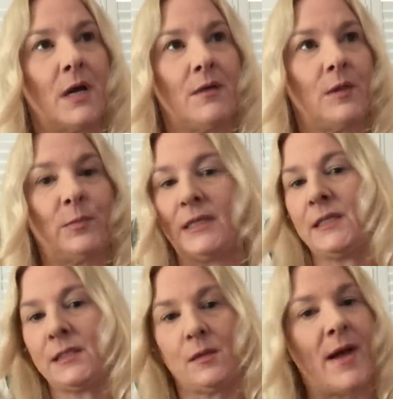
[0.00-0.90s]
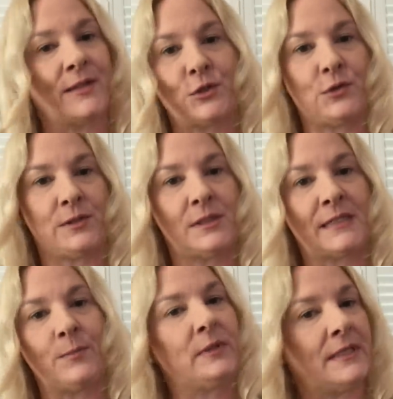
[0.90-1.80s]
Uh, the police, the Massachusetts
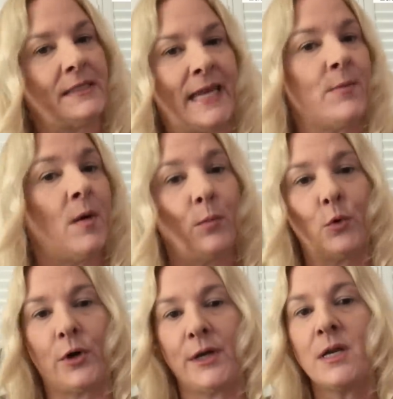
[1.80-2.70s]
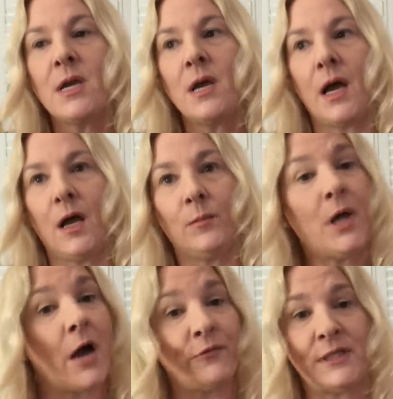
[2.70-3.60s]
State Police came on board, um,
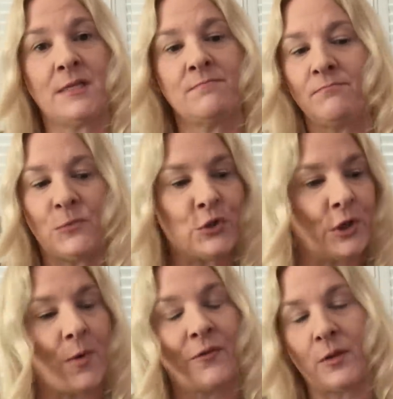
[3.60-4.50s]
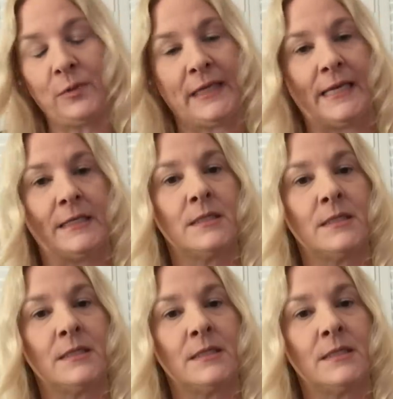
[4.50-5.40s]
cuffed him, took him off the plane.